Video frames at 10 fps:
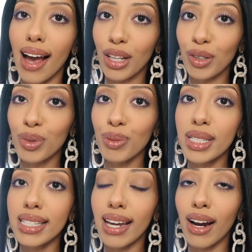I love the
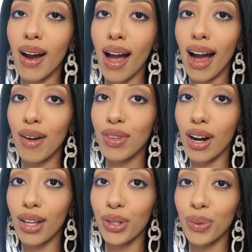mascara. I have
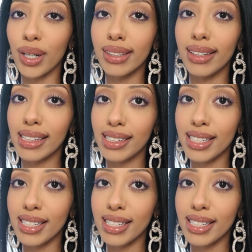their other one that they